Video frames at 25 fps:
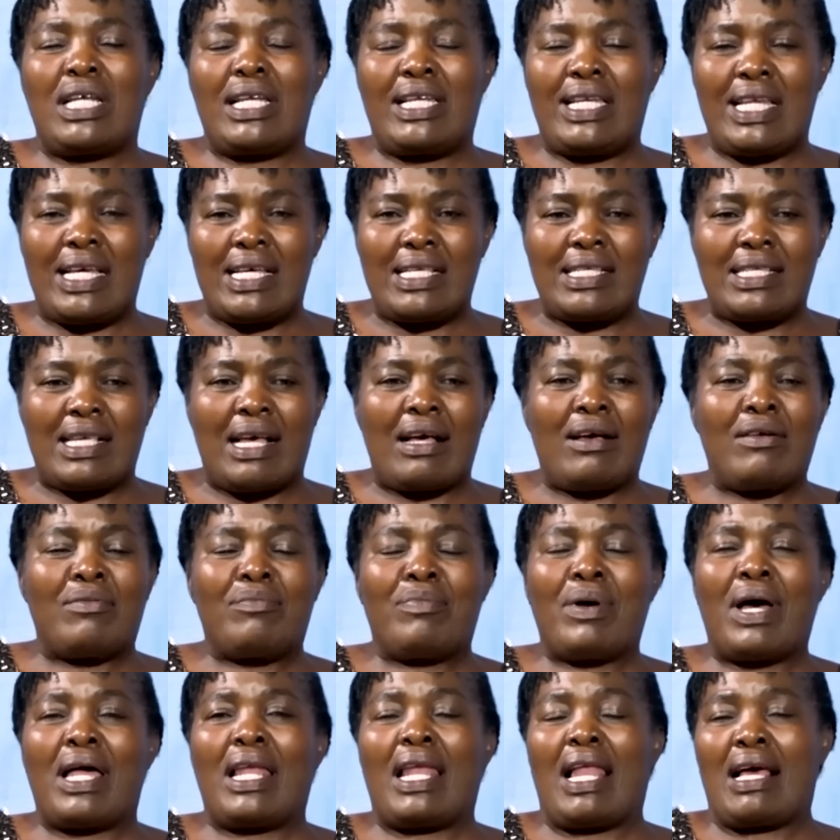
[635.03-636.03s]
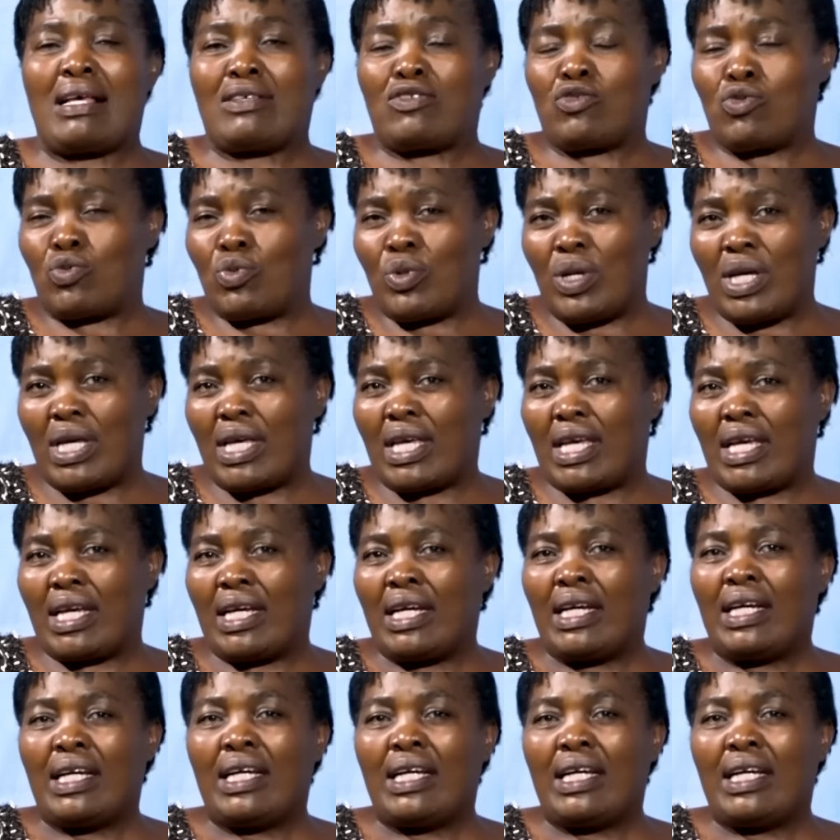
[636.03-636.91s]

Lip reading: Hleza last week.